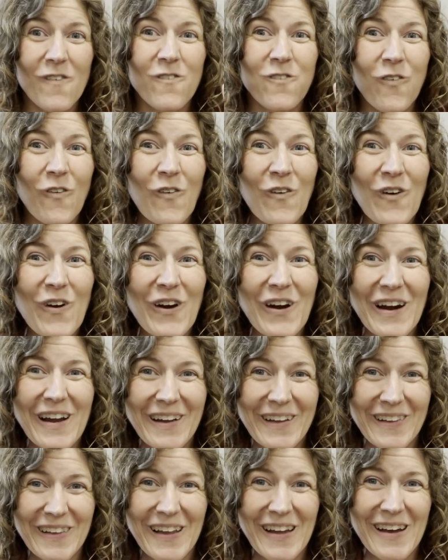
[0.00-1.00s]

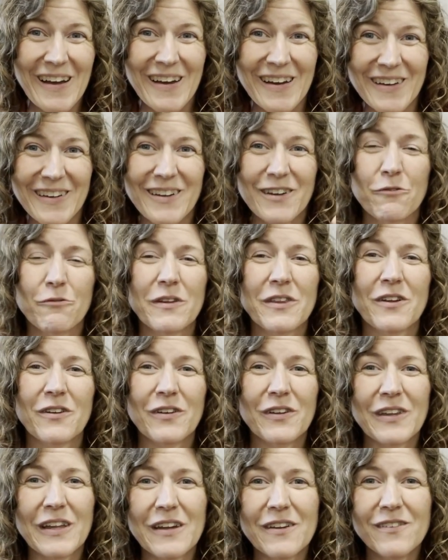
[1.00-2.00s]
4:00 with your
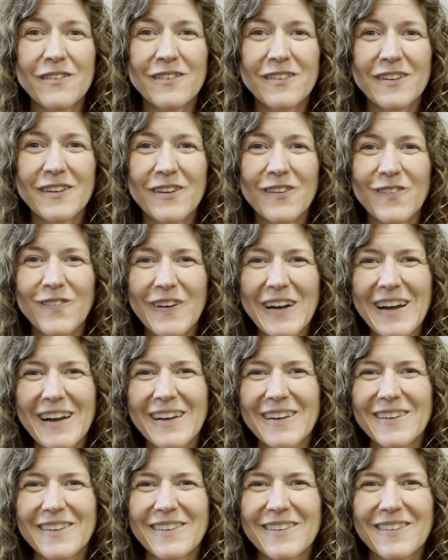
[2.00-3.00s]
clothes and your
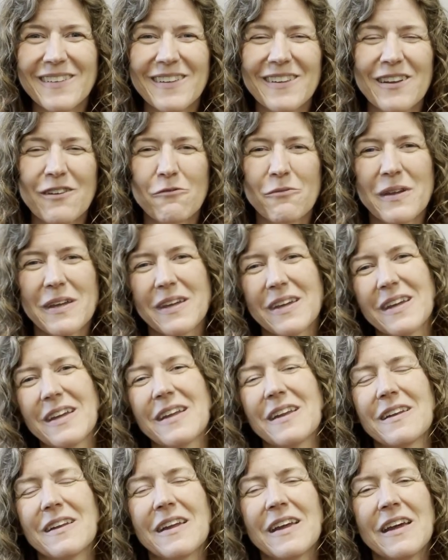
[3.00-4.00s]
friend so that we
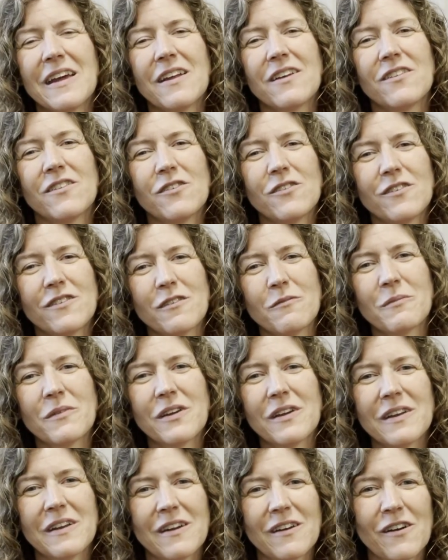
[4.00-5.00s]
can do some
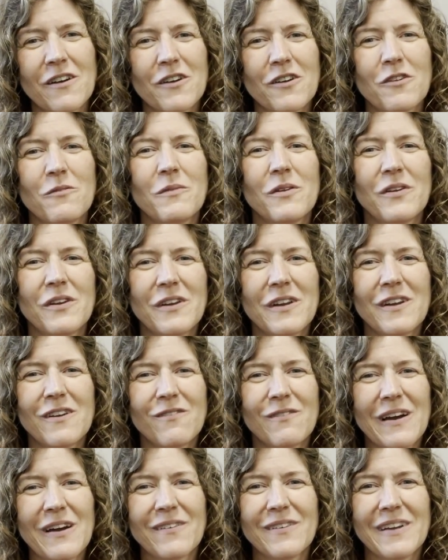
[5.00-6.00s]
good in our community
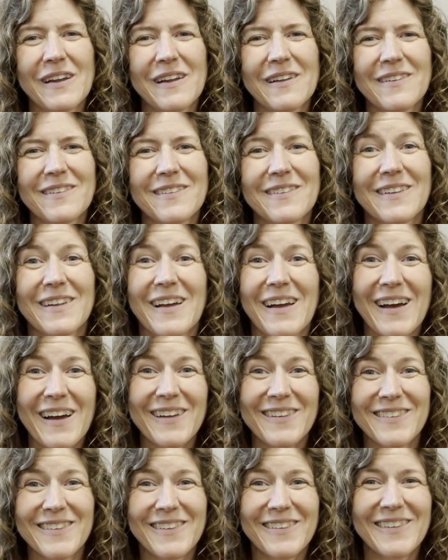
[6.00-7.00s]
around us.
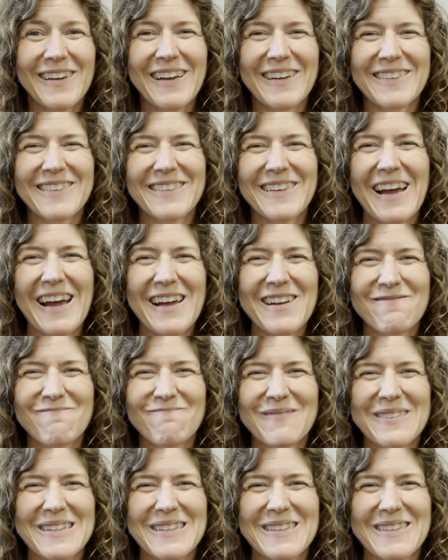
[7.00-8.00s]
I'll see you next
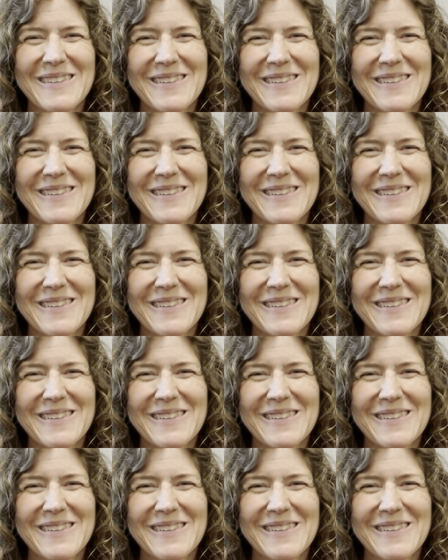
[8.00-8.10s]
time.